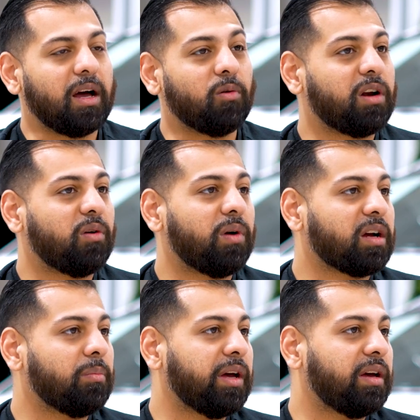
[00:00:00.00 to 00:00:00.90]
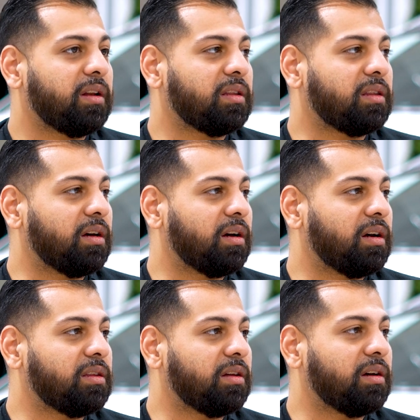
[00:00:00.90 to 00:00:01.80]
Now, would I recommend
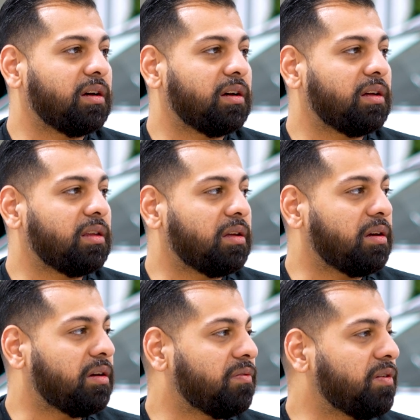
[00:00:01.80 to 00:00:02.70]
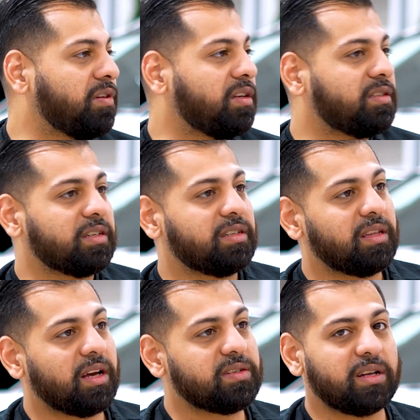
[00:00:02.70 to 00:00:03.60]
the $50,000 to
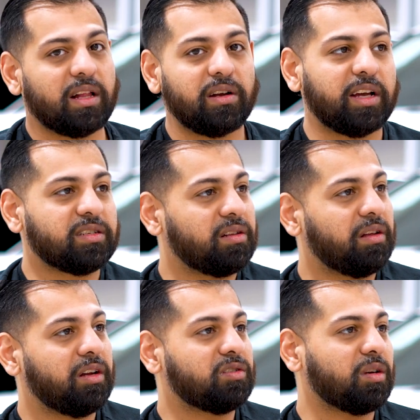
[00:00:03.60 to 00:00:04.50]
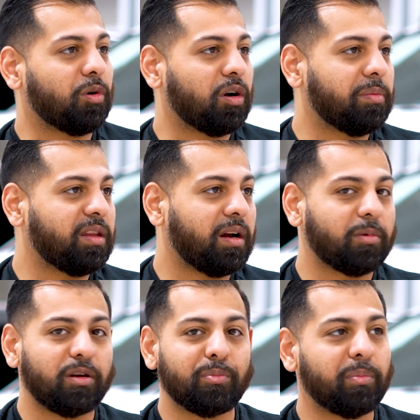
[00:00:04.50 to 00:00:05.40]
$60,000 Escalade or Suburban that
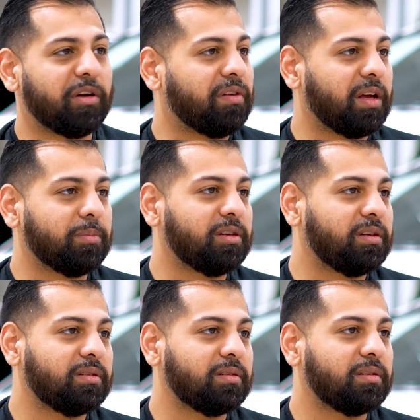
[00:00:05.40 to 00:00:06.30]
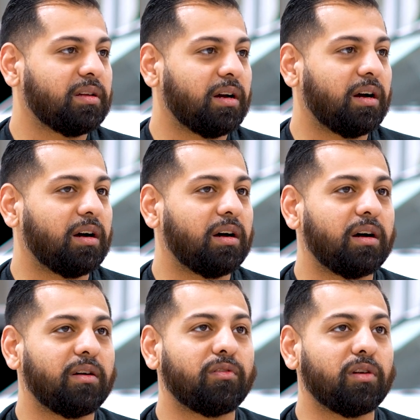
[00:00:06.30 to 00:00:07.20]
I'm going to put my family in?
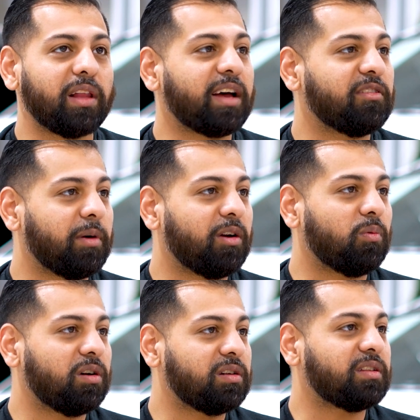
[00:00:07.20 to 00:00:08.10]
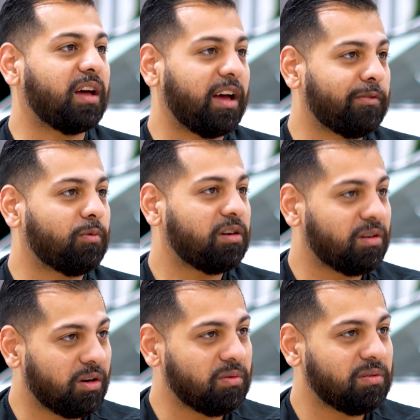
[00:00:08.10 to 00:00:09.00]
For lack of better words, the F
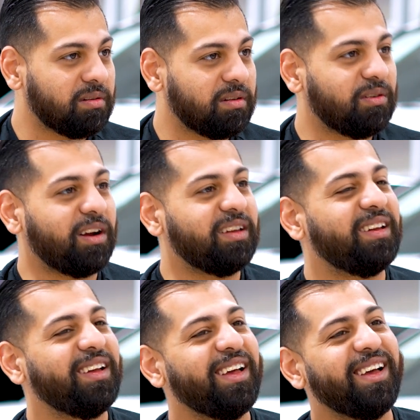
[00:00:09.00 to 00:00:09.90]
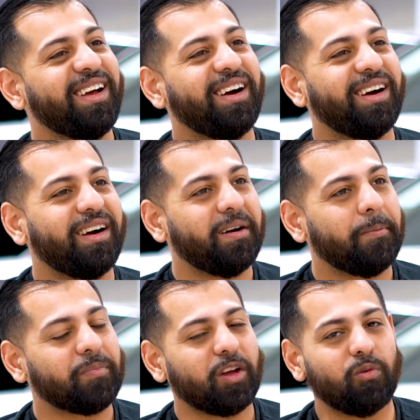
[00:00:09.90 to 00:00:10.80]
word, no, right? A